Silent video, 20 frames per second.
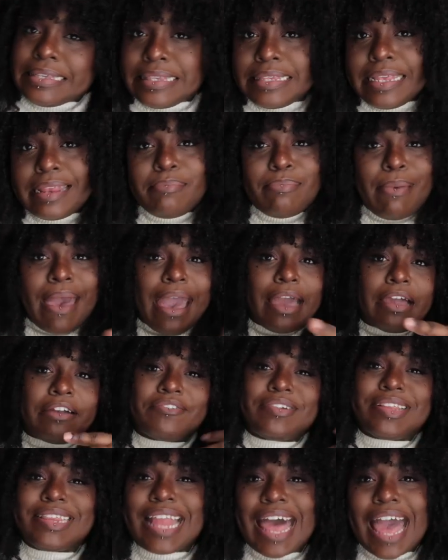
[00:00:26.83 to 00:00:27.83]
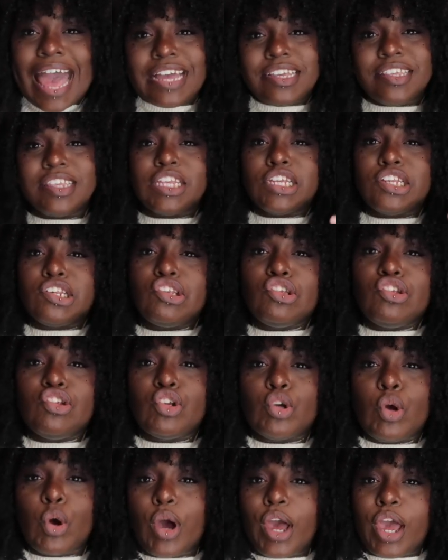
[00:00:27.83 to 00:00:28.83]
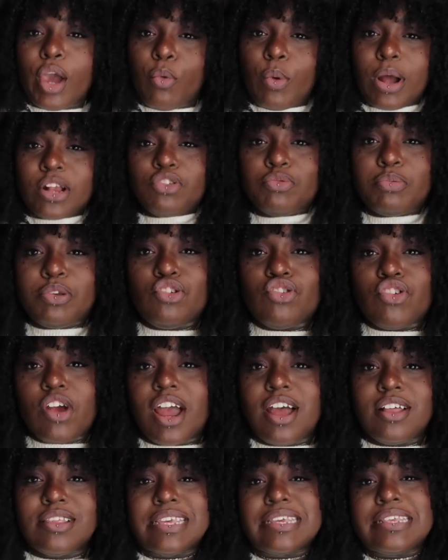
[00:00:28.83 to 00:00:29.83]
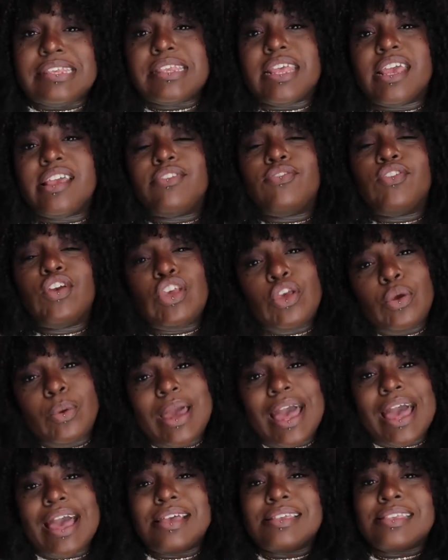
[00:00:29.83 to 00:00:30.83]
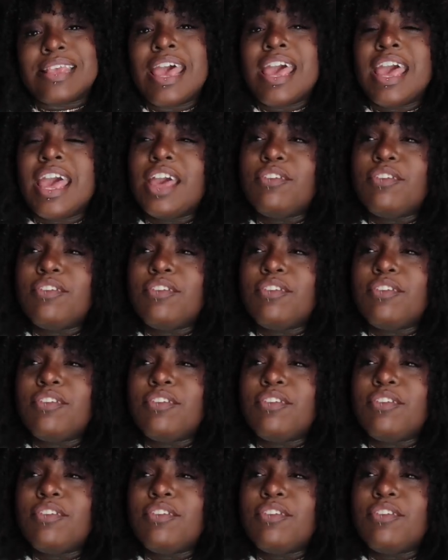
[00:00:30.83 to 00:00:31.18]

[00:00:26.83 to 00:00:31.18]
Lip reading: sit back, relax, enjoy, watch me try on these things for you guys.